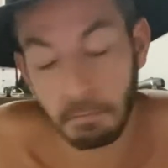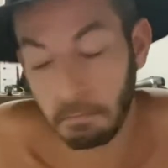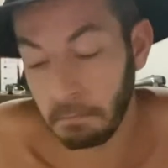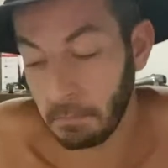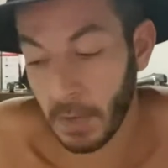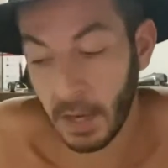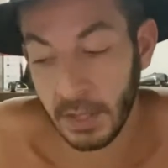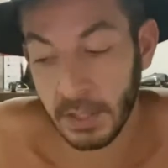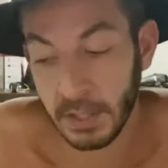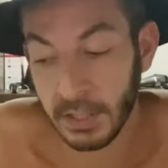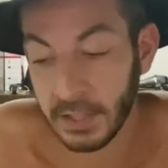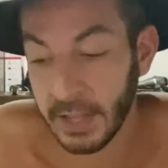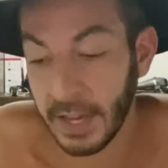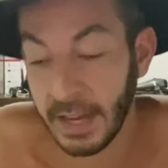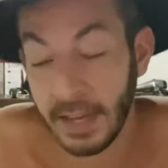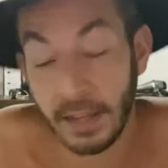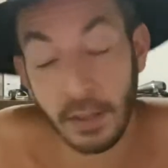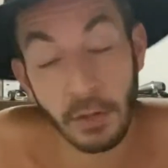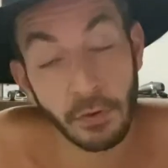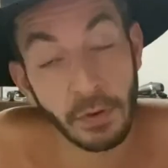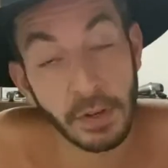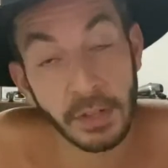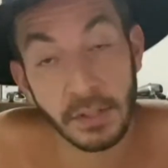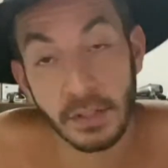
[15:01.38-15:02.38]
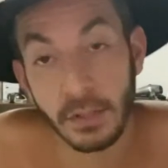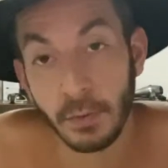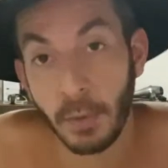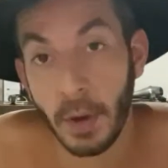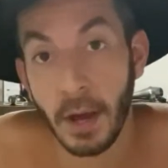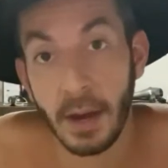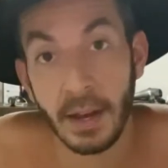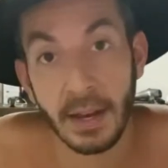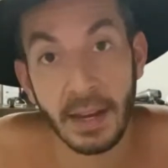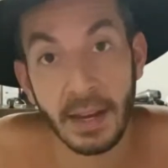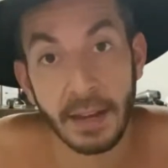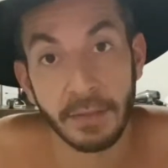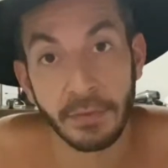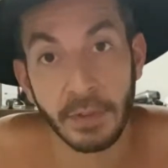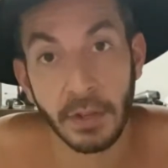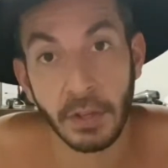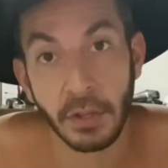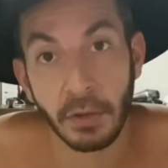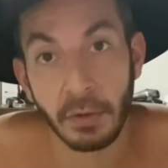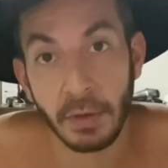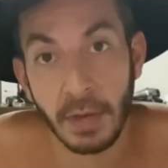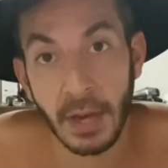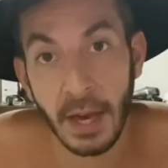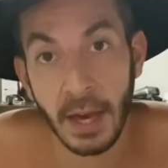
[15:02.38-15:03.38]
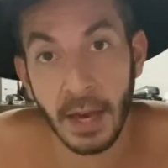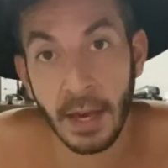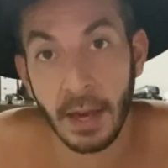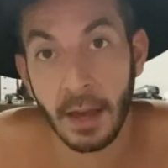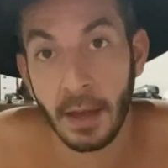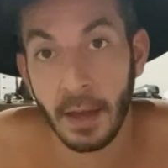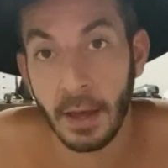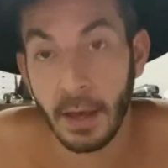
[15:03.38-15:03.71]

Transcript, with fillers: I stated the reasons why I left the UK.